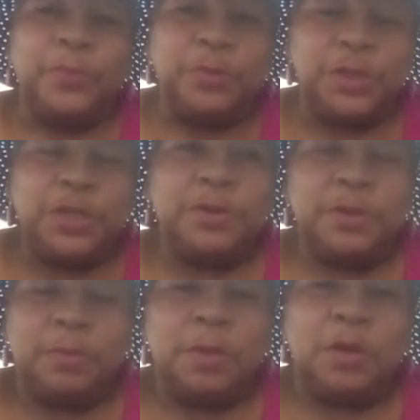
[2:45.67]
what's your
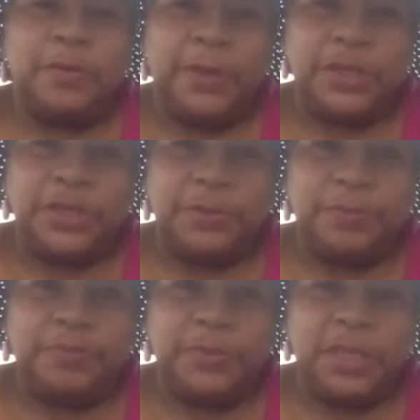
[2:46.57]
real motivation?
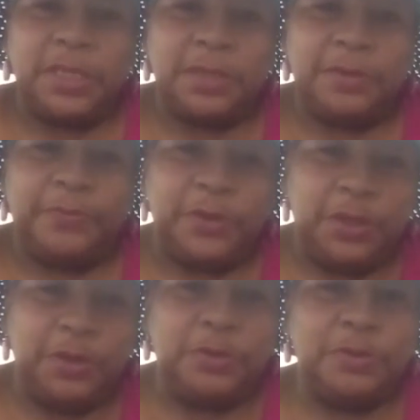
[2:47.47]
Is it for
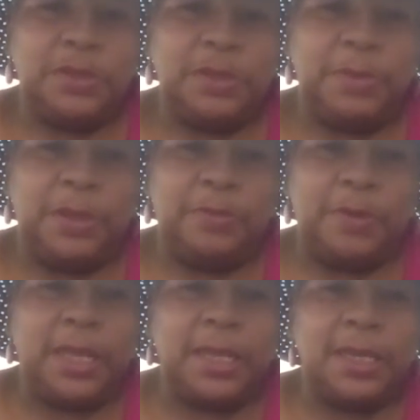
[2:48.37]
you to be
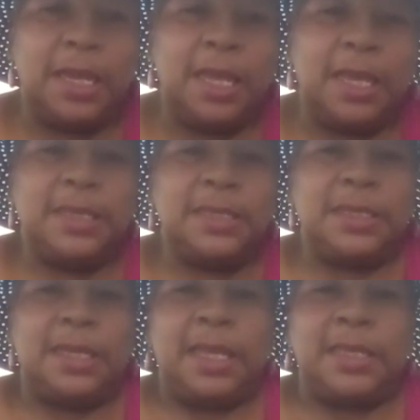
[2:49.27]
recognized
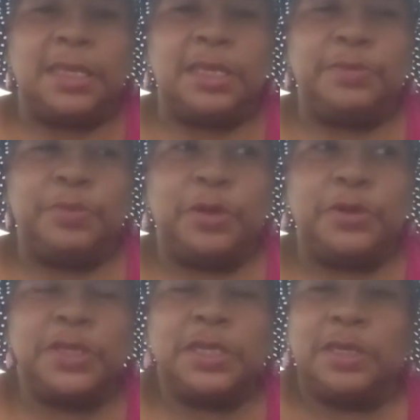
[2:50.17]
as a good
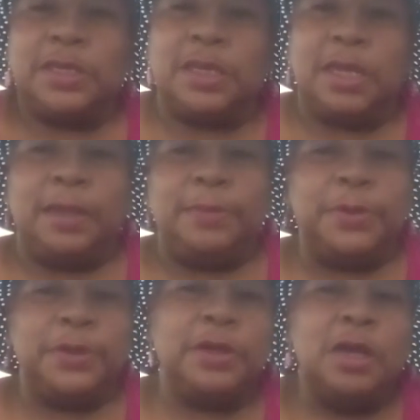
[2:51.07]
person, as a
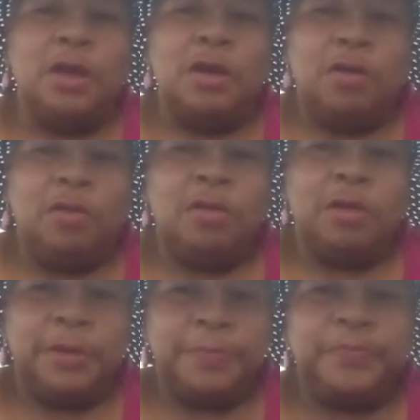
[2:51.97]
helper,
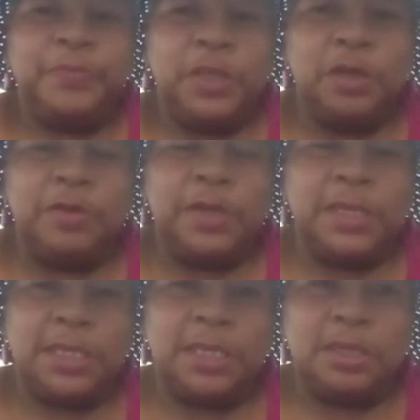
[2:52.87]
or, you know,
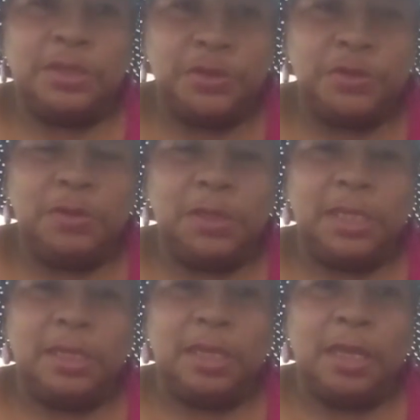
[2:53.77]
is it
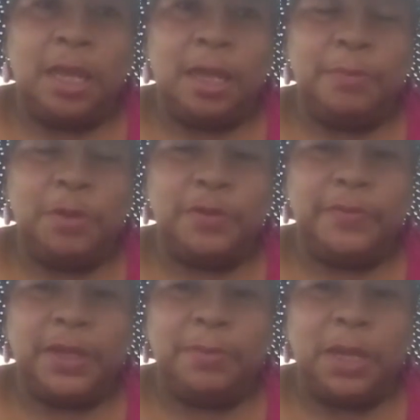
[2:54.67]
truly
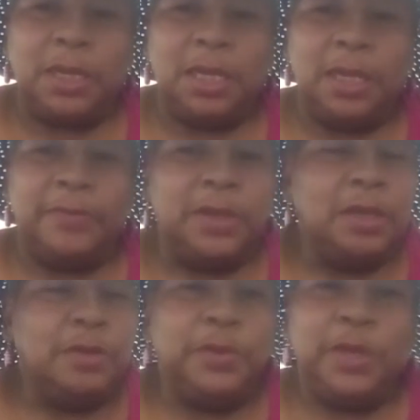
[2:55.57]
motivated by love?
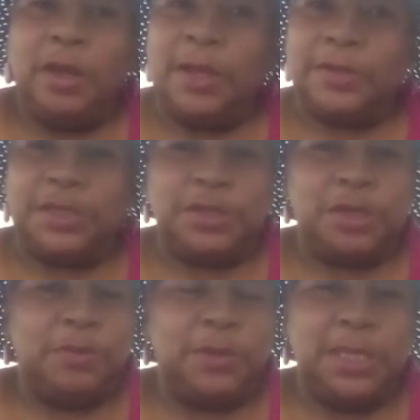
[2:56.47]
We all have to
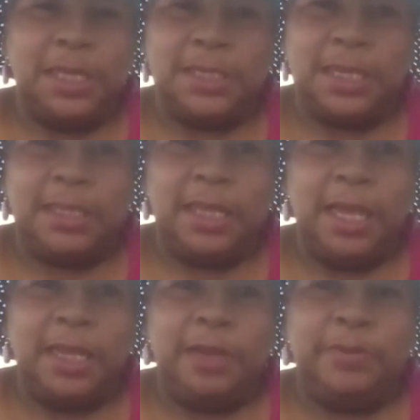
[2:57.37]
struggle with things like
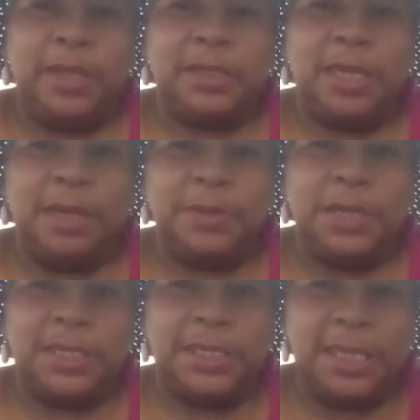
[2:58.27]
that, and we have to come to
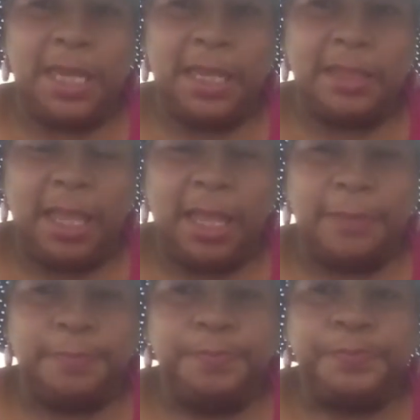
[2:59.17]
understand that